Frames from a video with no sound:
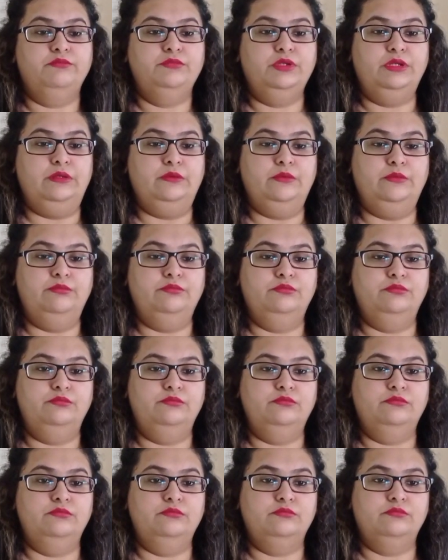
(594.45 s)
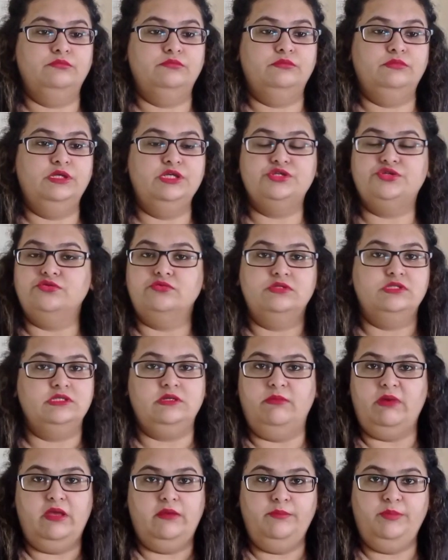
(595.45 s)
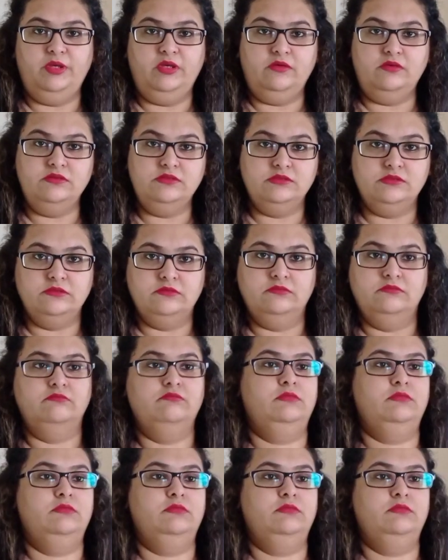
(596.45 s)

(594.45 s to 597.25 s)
you know issued some IPOs.